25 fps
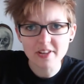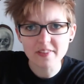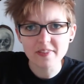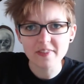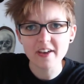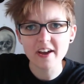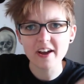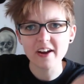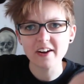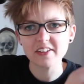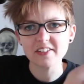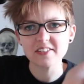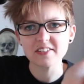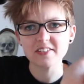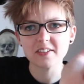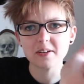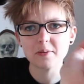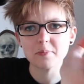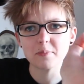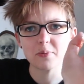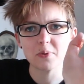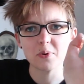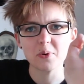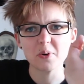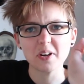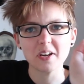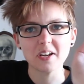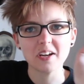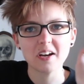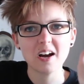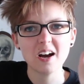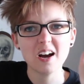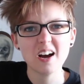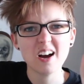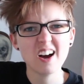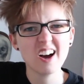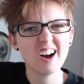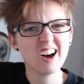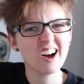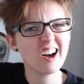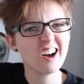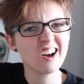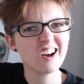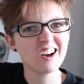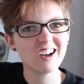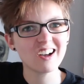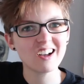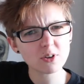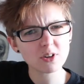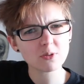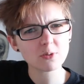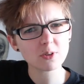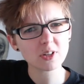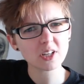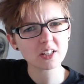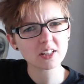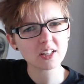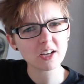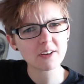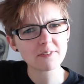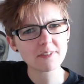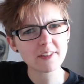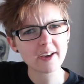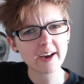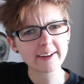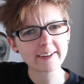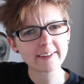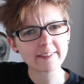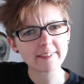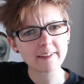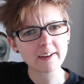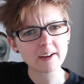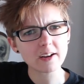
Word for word: in there at some point. Huh, I wonder when I left that in